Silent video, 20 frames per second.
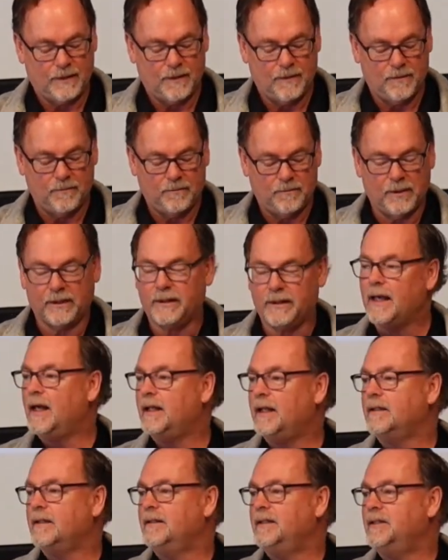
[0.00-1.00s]
But
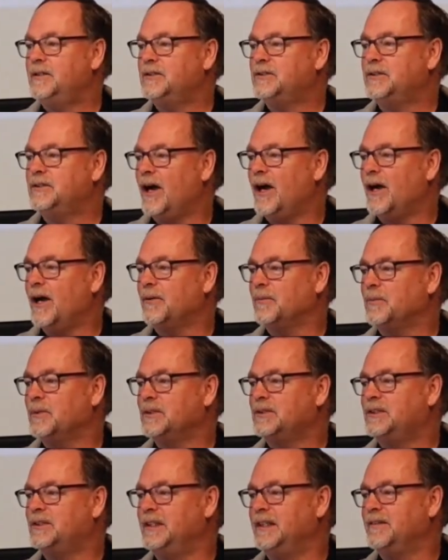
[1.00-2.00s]
that is not
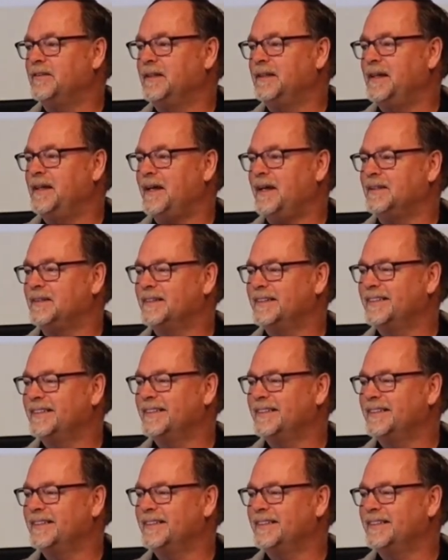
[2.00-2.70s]
what Stephen does.